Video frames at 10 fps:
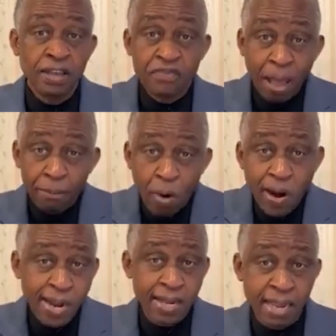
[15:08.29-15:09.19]
if you are
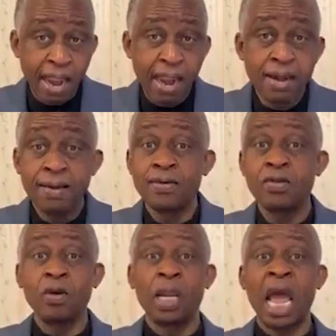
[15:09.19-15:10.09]
born again,
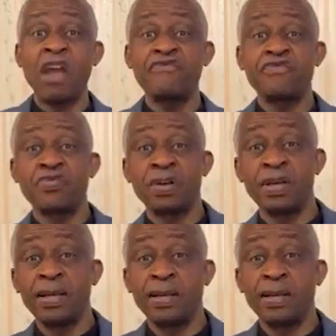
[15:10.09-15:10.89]
your life